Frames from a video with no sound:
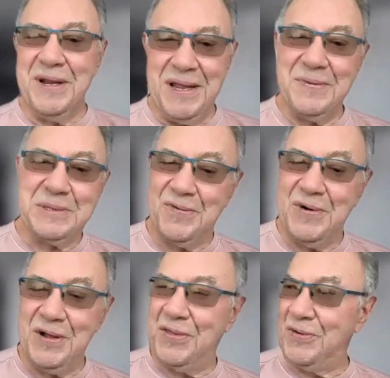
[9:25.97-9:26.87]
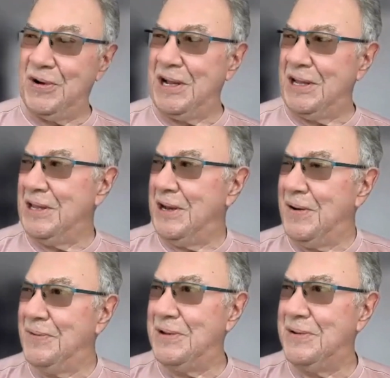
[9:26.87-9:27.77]
was a real thrill,
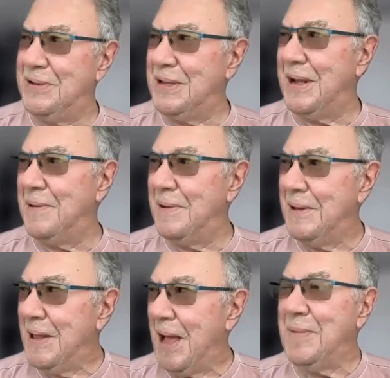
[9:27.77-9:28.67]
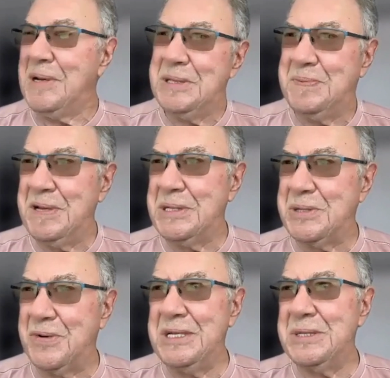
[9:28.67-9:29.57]
I mean, as big as
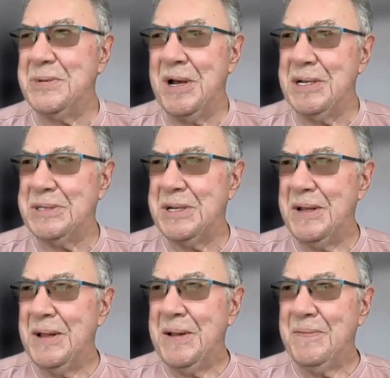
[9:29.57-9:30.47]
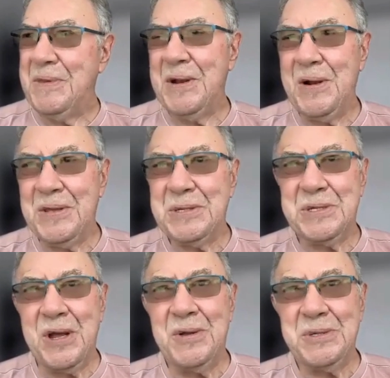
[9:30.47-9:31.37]
Creedence was, the
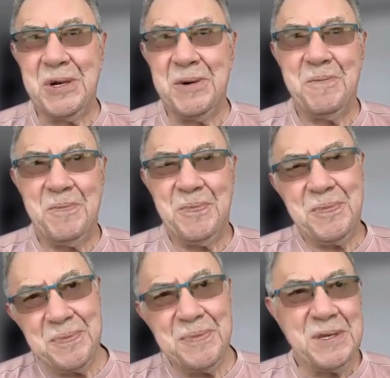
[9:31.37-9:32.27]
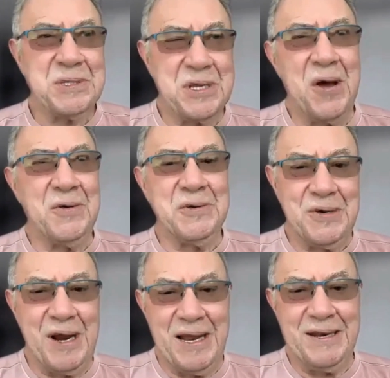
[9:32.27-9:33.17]
Stones are the Stones,
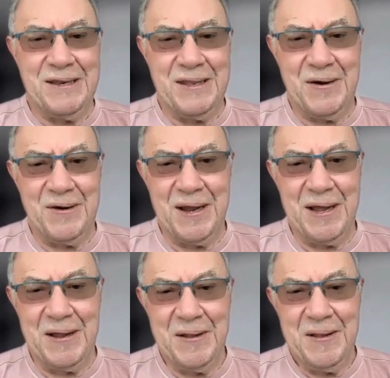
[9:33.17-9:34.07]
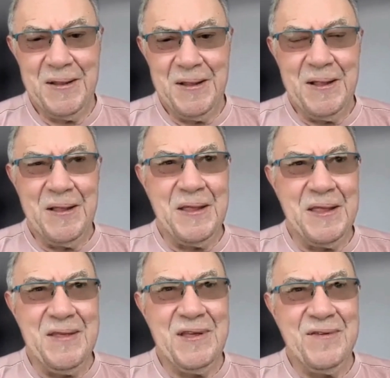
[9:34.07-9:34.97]
right? They're
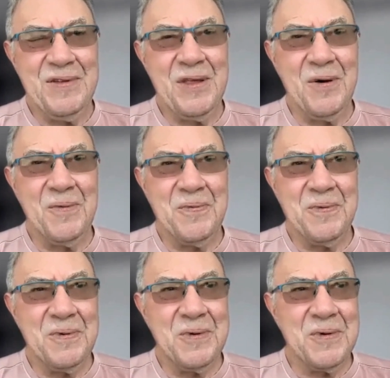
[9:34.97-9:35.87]
even though Creedence